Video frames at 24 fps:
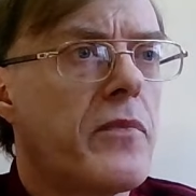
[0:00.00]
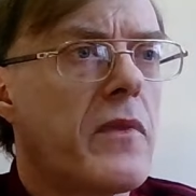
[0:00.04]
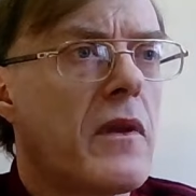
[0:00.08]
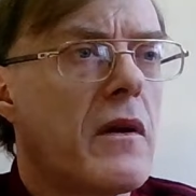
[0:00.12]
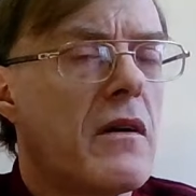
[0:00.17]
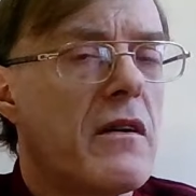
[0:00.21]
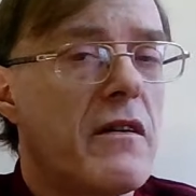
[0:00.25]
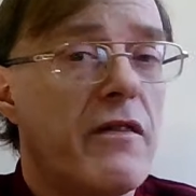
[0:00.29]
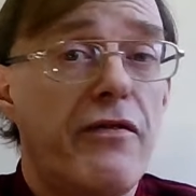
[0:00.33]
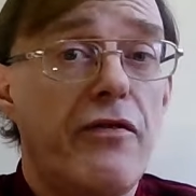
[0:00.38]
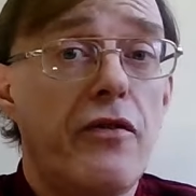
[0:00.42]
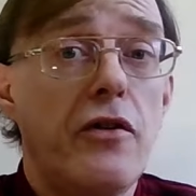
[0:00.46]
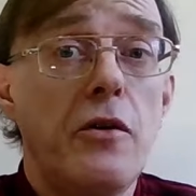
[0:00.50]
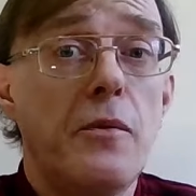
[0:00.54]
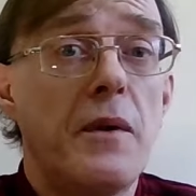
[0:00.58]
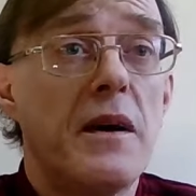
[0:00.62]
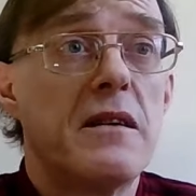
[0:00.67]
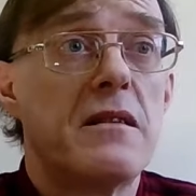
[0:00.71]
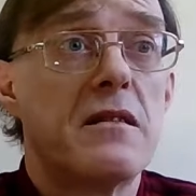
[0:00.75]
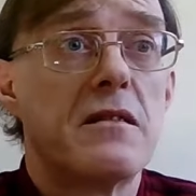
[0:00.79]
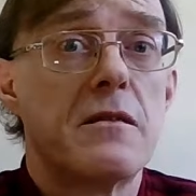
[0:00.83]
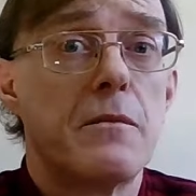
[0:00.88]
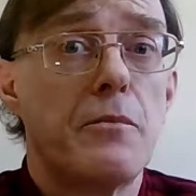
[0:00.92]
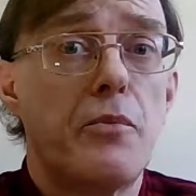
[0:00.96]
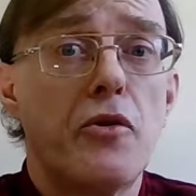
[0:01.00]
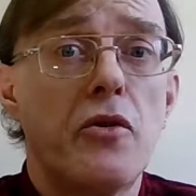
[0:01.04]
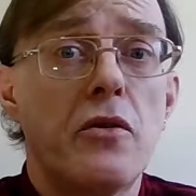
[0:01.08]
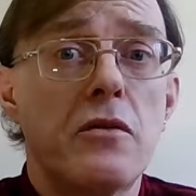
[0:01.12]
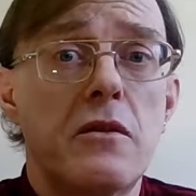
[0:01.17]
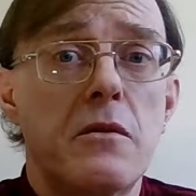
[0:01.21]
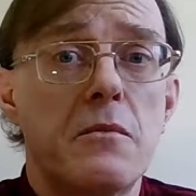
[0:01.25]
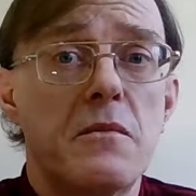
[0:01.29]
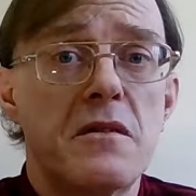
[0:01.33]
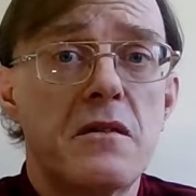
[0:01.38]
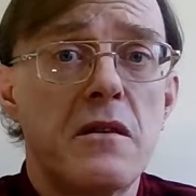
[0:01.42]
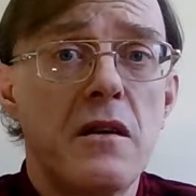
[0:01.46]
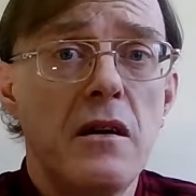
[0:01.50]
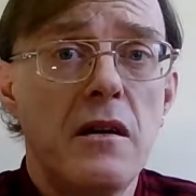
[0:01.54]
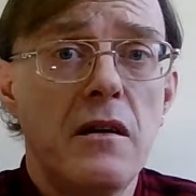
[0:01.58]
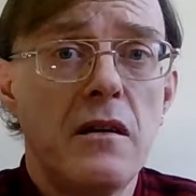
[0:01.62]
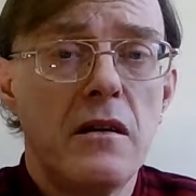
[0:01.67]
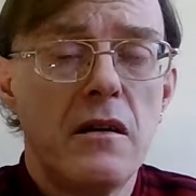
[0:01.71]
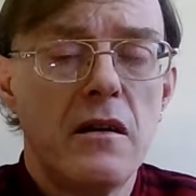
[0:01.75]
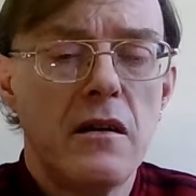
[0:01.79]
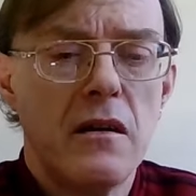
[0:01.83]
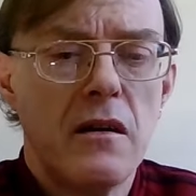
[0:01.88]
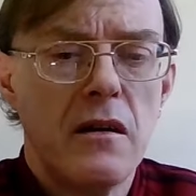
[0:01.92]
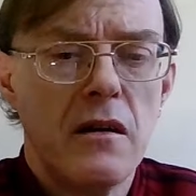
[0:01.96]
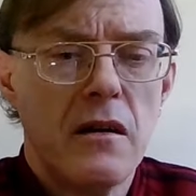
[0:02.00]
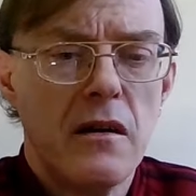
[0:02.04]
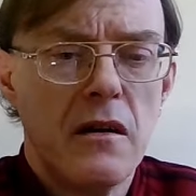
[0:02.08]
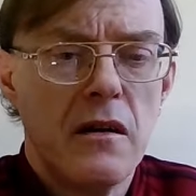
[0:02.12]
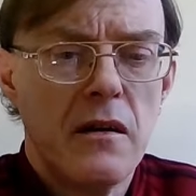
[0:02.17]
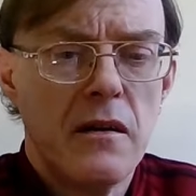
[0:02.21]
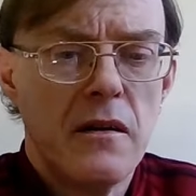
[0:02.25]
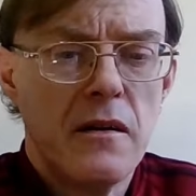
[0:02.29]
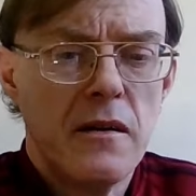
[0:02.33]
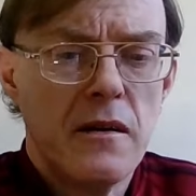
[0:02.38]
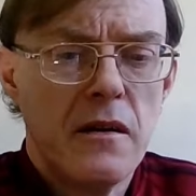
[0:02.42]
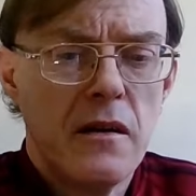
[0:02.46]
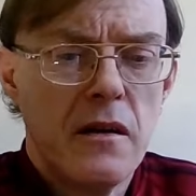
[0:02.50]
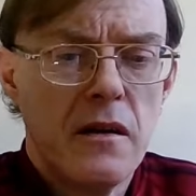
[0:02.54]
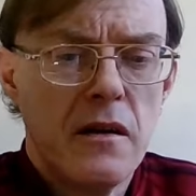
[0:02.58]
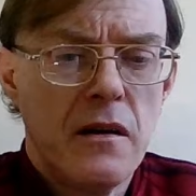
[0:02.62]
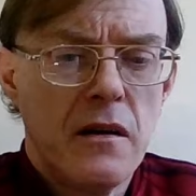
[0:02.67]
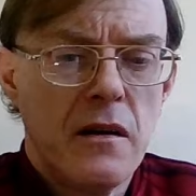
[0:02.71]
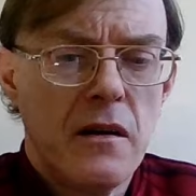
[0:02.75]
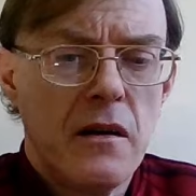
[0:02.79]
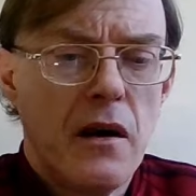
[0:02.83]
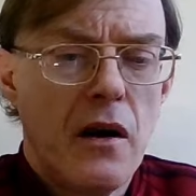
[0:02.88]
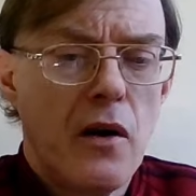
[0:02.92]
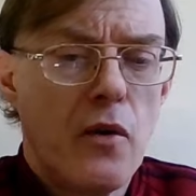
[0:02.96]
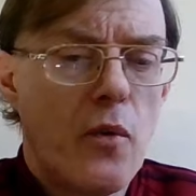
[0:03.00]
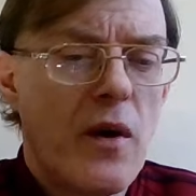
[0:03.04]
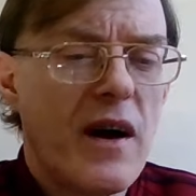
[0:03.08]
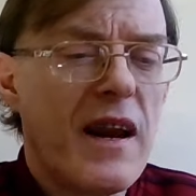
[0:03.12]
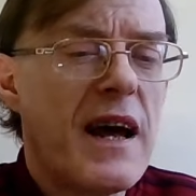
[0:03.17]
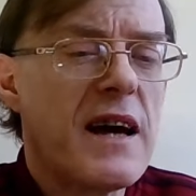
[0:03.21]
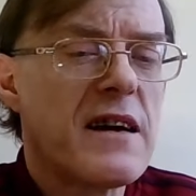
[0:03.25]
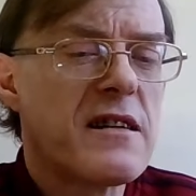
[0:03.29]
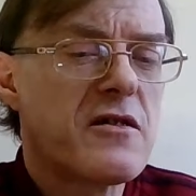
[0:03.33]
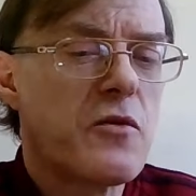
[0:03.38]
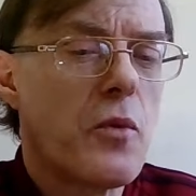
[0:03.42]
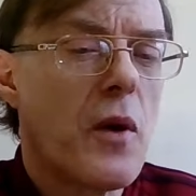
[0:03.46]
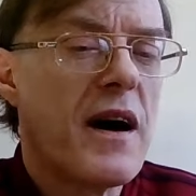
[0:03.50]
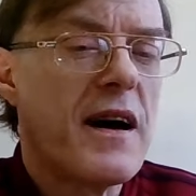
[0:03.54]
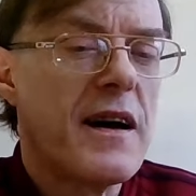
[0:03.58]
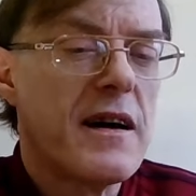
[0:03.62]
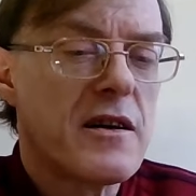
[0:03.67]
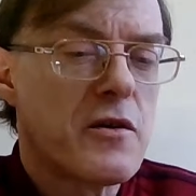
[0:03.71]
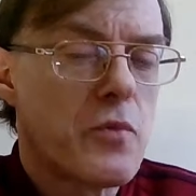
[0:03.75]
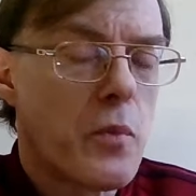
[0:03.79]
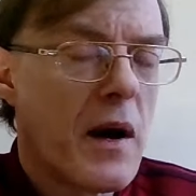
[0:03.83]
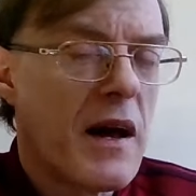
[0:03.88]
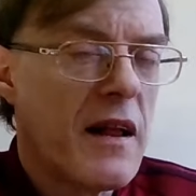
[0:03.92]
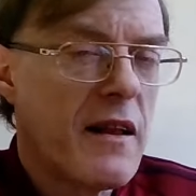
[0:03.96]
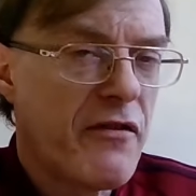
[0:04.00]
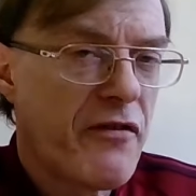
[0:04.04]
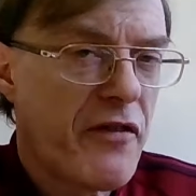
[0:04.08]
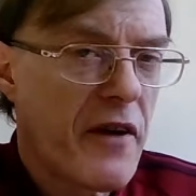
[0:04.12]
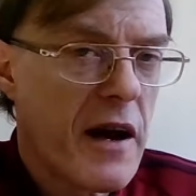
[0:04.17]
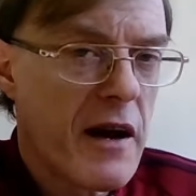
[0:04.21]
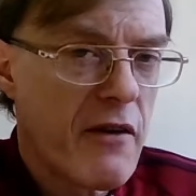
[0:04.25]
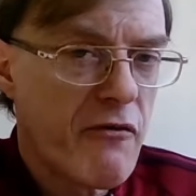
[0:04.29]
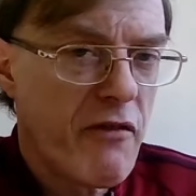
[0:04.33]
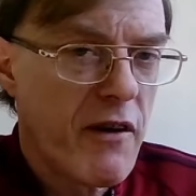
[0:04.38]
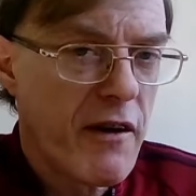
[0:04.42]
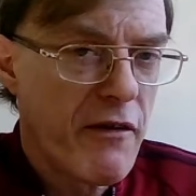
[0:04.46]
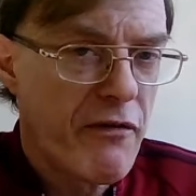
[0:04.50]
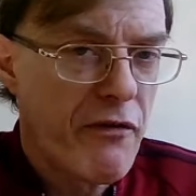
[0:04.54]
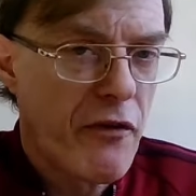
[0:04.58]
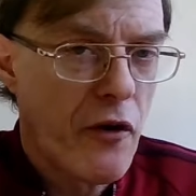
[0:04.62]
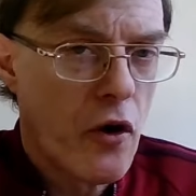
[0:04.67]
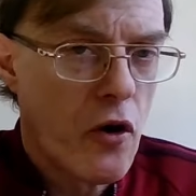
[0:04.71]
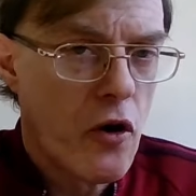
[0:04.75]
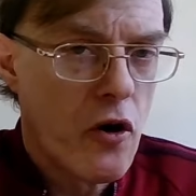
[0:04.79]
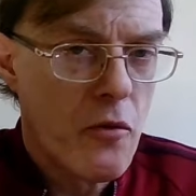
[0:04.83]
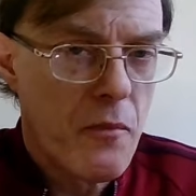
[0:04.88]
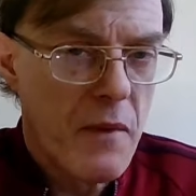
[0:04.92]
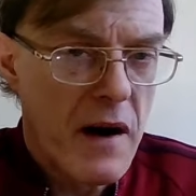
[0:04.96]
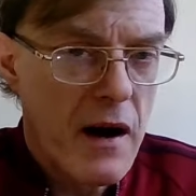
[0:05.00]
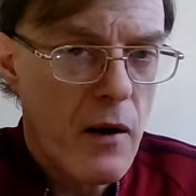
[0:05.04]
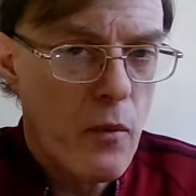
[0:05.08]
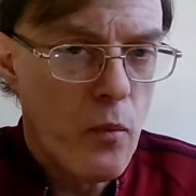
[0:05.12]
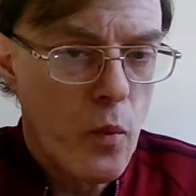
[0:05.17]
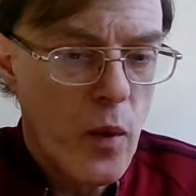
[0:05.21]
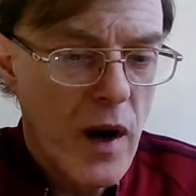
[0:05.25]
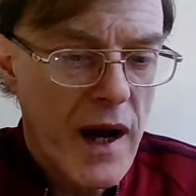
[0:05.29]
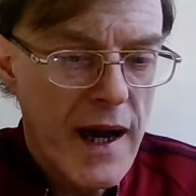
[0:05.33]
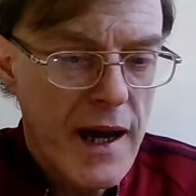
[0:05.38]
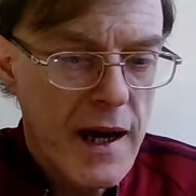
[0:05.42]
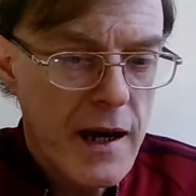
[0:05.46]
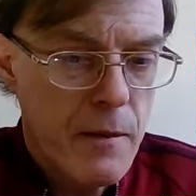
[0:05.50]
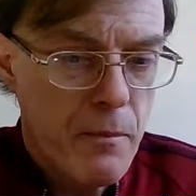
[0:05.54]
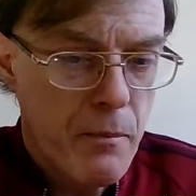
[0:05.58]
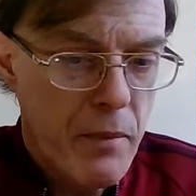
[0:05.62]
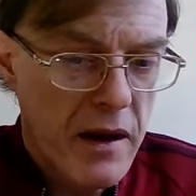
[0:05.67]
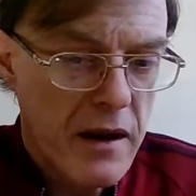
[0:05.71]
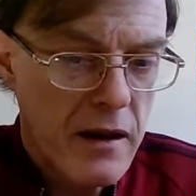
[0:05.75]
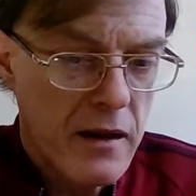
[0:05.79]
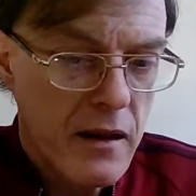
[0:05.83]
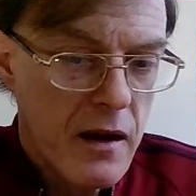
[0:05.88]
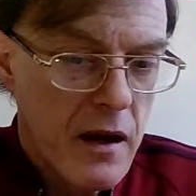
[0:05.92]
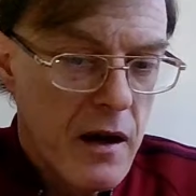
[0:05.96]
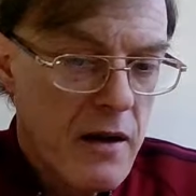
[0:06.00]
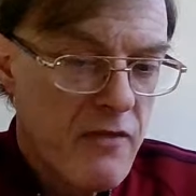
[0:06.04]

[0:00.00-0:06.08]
It's a funny way to support them, isn't it? When asked why his welfare reform and work bill